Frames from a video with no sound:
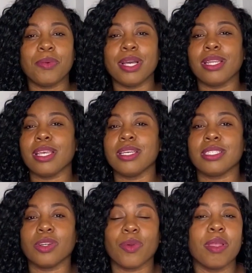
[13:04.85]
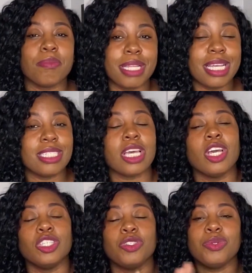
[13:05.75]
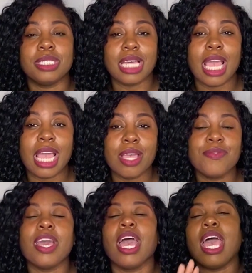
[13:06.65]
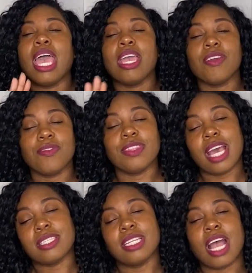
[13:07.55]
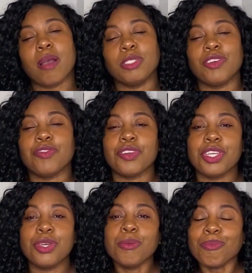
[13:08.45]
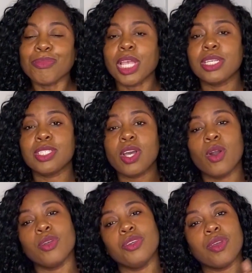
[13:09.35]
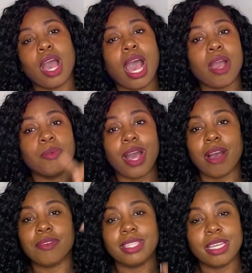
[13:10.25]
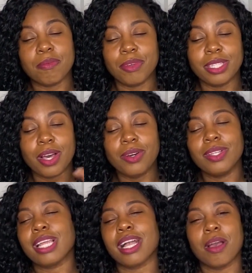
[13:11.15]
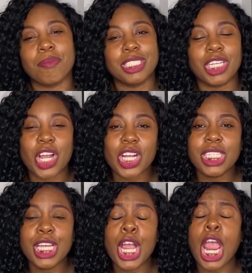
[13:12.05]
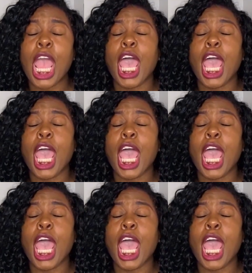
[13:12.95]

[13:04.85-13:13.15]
One is a great place to save if that's an option for you. So I will have a link below, like I mentioned earlier.